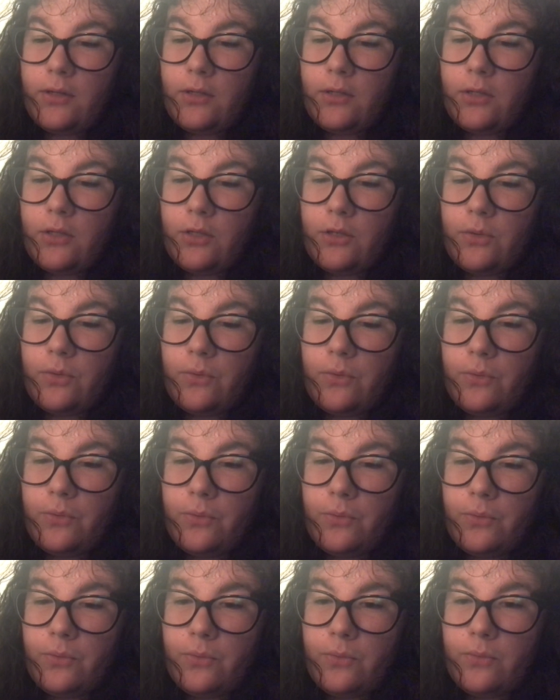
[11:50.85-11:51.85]

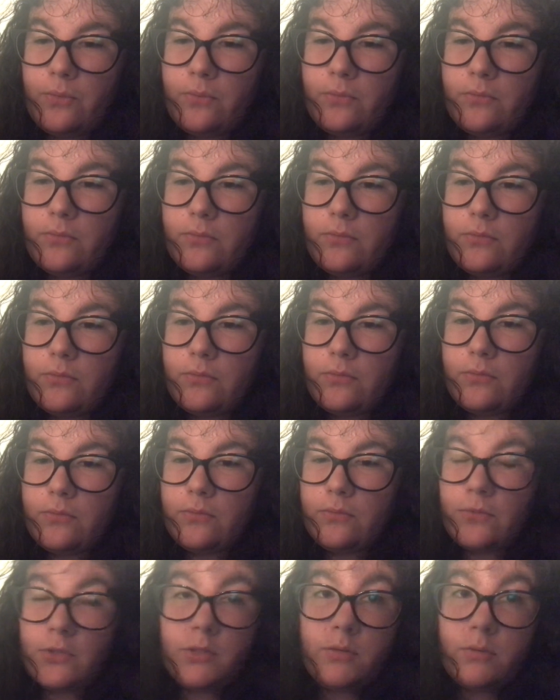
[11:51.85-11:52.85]
you
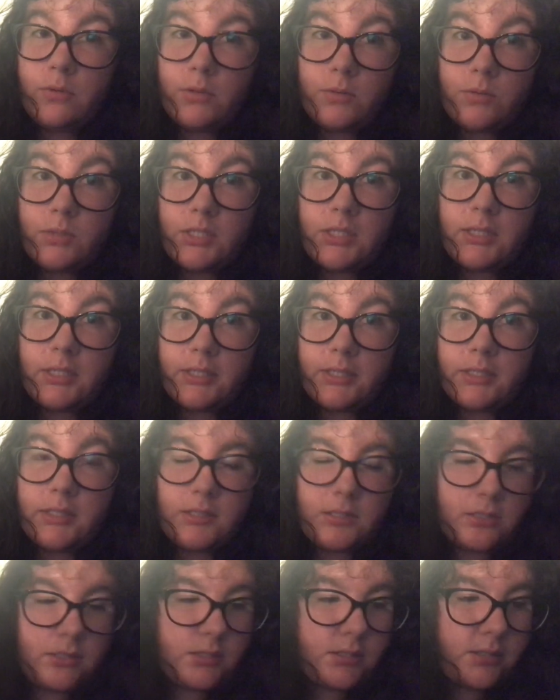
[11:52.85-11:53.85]
did
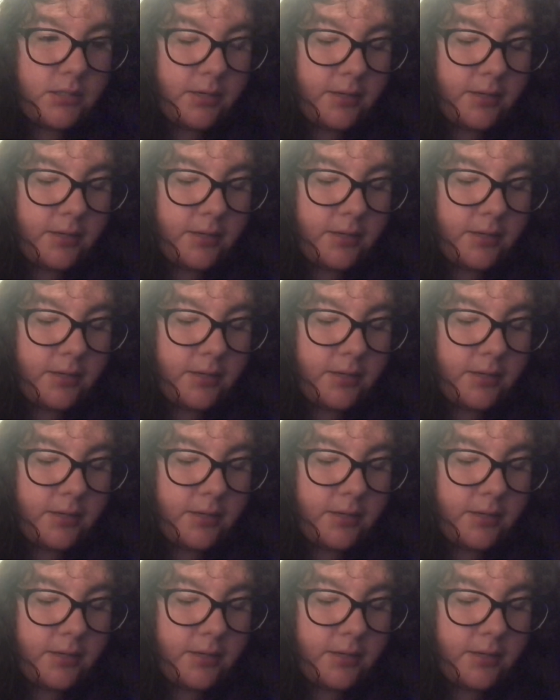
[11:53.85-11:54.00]
this,